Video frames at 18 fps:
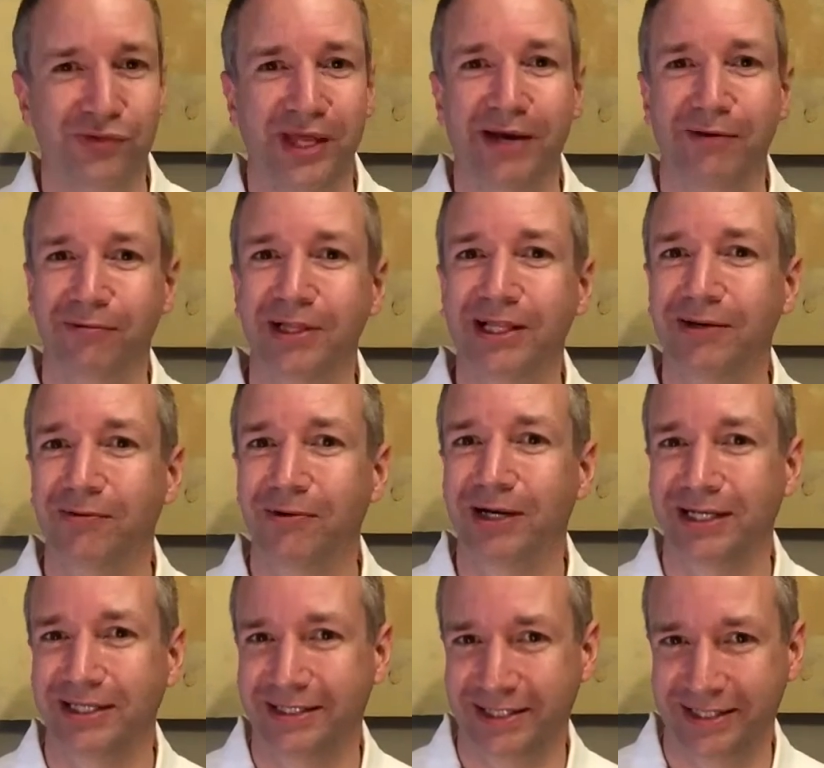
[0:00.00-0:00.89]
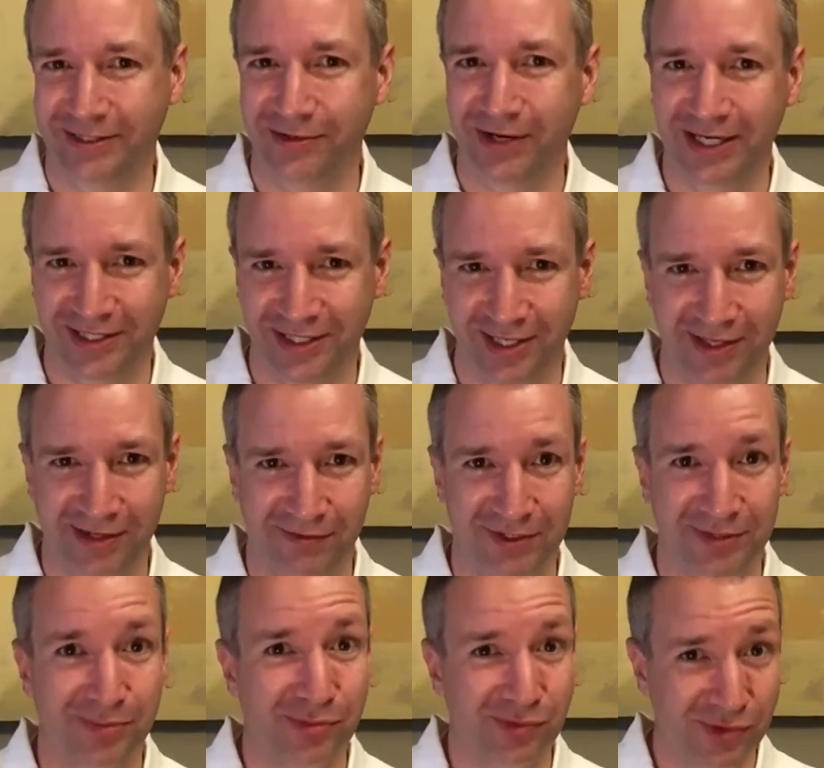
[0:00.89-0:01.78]
They really wanted to stress that there
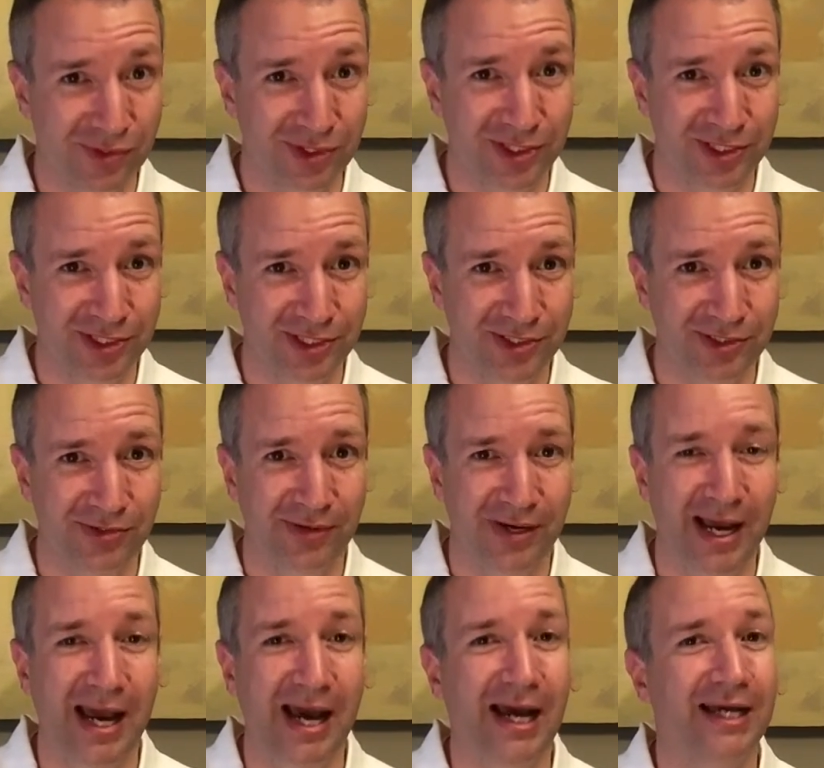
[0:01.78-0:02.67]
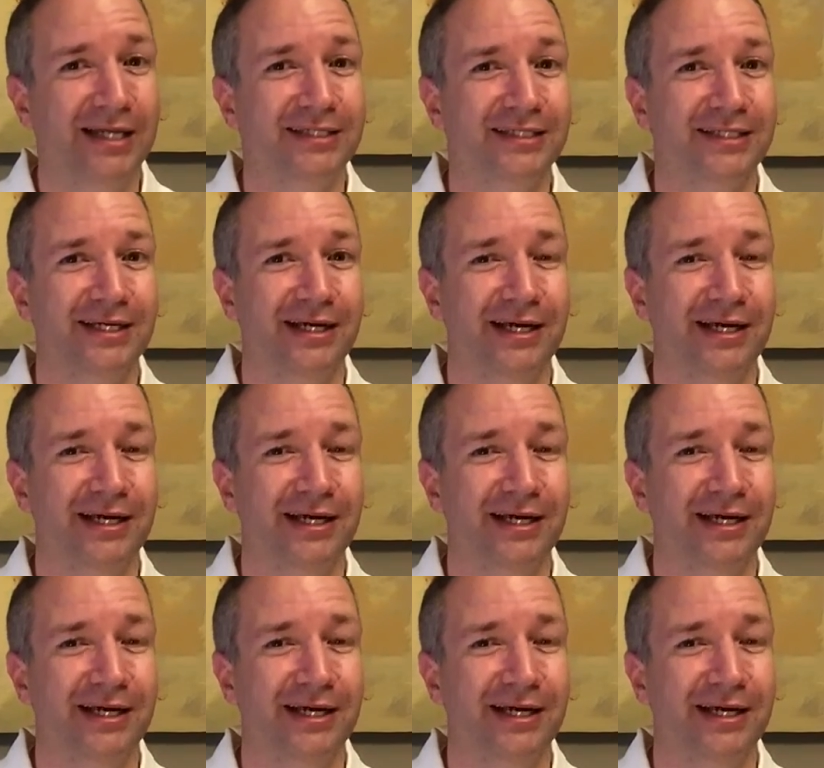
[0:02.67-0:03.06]
was more to do at